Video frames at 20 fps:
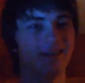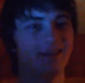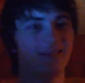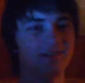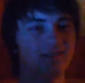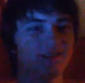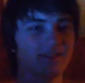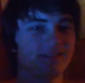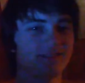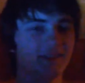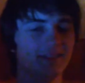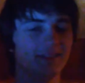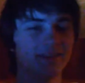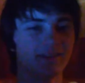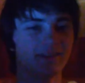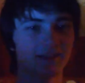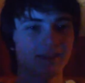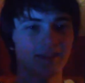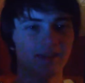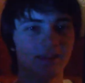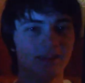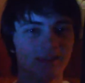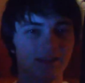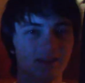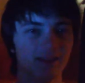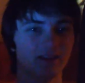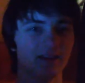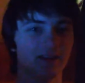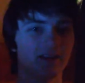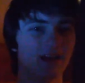It's just like,
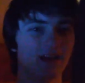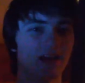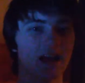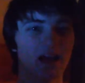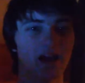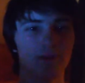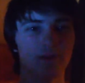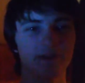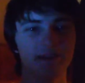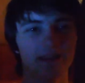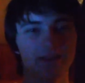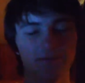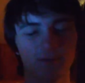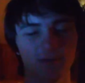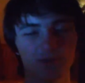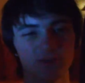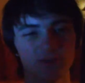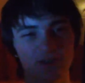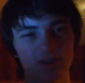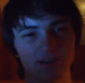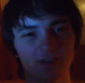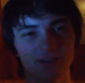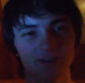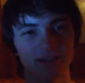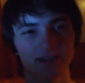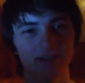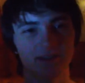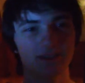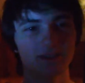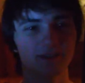I would never just
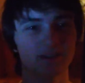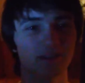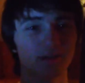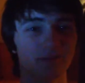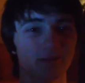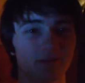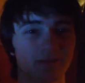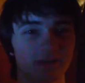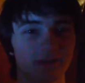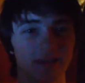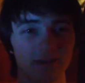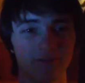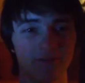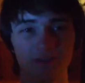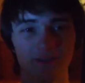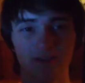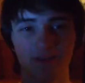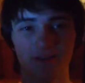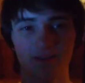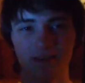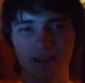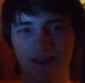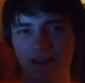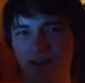like give it.